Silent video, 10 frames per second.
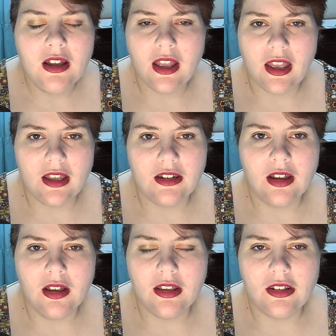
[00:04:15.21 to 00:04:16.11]
and
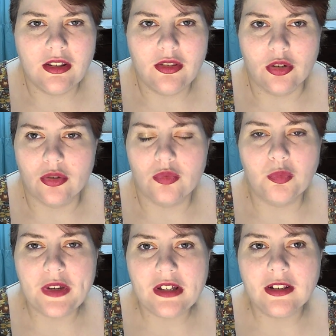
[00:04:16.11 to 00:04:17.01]
there's
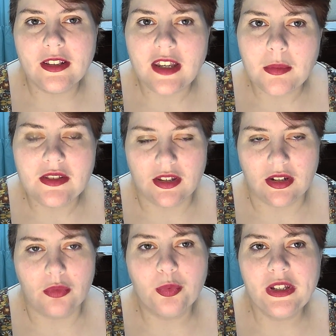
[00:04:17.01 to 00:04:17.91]
real demons, and
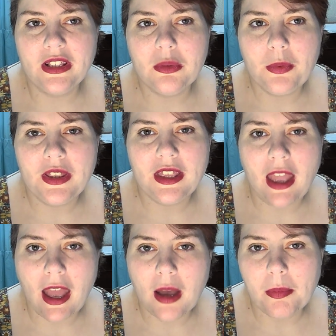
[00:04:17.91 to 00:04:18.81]
it really, really
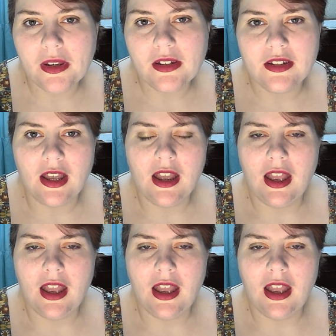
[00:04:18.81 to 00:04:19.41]
happened.